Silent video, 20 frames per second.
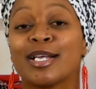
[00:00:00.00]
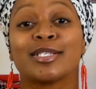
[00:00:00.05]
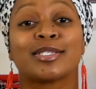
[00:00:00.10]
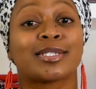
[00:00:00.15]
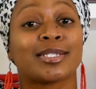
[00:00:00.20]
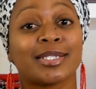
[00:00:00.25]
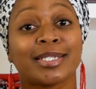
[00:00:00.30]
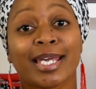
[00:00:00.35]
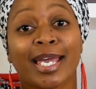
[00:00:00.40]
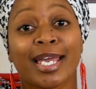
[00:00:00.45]

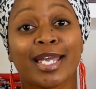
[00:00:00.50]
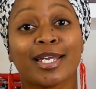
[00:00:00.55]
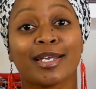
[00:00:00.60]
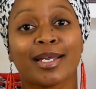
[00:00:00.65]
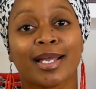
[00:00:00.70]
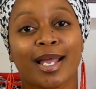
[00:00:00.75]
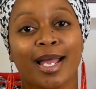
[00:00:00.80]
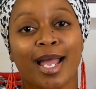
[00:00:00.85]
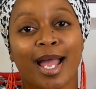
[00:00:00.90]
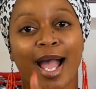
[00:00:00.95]

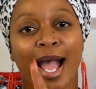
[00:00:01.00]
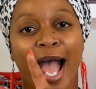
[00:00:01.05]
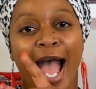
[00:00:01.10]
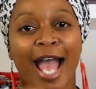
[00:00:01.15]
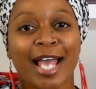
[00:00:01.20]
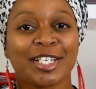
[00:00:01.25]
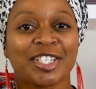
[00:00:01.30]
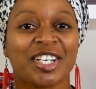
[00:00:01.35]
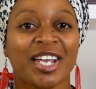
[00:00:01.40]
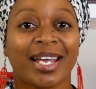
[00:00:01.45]
Today,
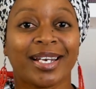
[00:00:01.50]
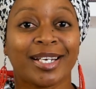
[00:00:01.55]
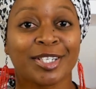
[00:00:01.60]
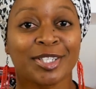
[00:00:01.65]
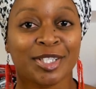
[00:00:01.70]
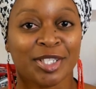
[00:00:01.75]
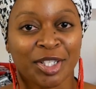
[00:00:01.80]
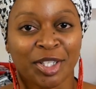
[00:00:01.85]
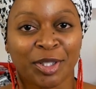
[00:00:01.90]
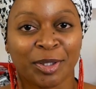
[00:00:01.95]
I
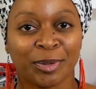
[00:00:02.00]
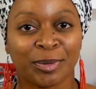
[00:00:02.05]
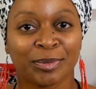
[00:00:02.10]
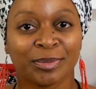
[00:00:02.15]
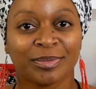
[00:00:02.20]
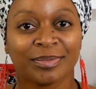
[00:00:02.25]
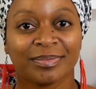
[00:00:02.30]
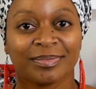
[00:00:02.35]
challenge you.